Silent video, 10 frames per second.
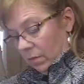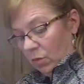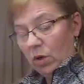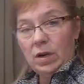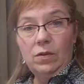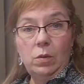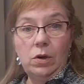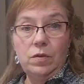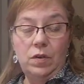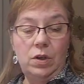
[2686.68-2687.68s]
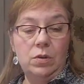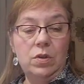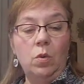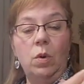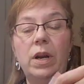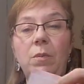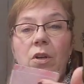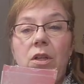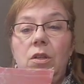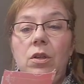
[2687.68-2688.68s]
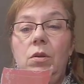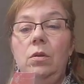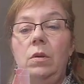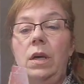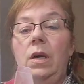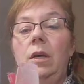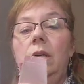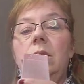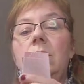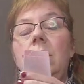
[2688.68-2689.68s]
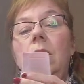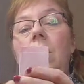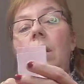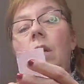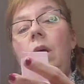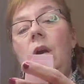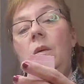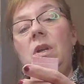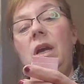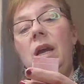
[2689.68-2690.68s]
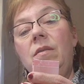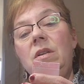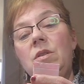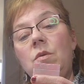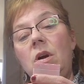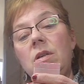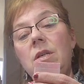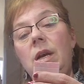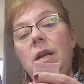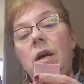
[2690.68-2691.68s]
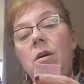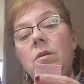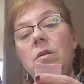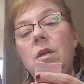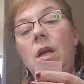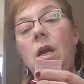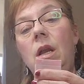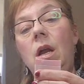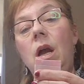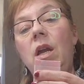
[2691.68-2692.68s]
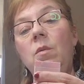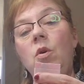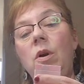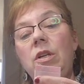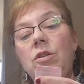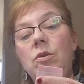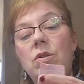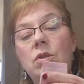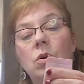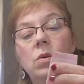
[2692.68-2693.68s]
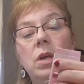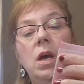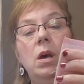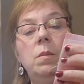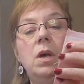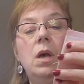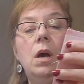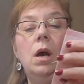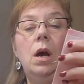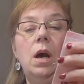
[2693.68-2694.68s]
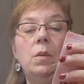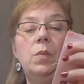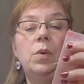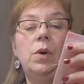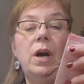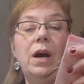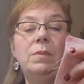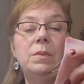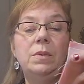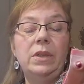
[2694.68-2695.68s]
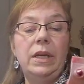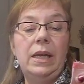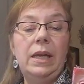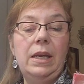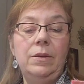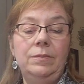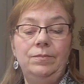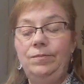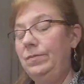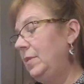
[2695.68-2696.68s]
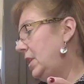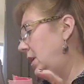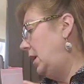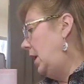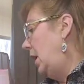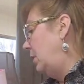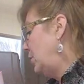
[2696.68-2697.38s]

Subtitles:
Whatever works for you. So what I'm going to do is I'm going to have these wrong side out, and I am going to sew them on probably, I'm